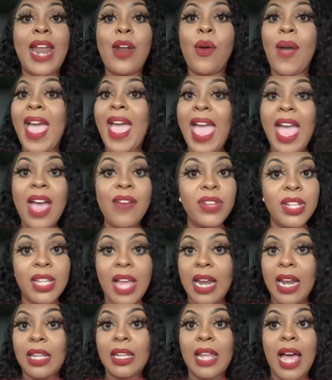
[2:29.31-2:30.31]
I don't have a
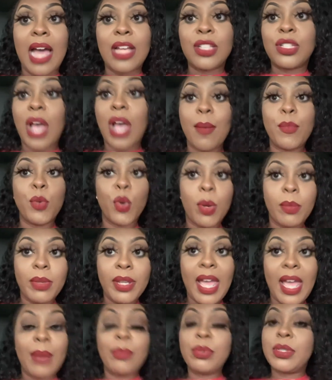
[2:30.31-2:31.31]
lot of locks. So I'm
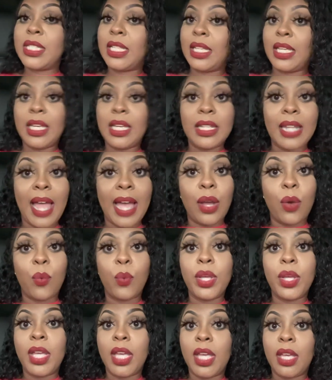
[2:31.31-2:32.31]
normally able to get like a
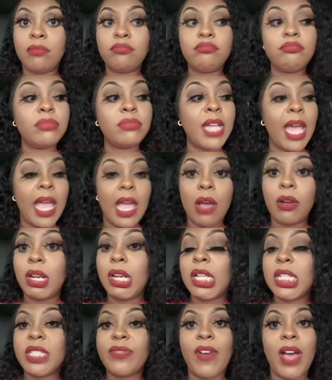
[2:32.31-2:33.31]
wig down
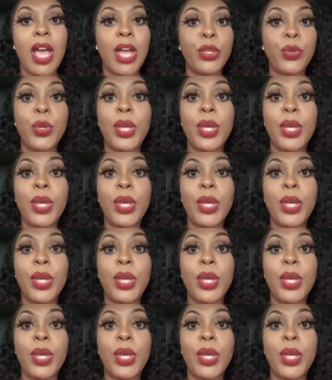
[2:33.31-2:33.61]
and it's fine.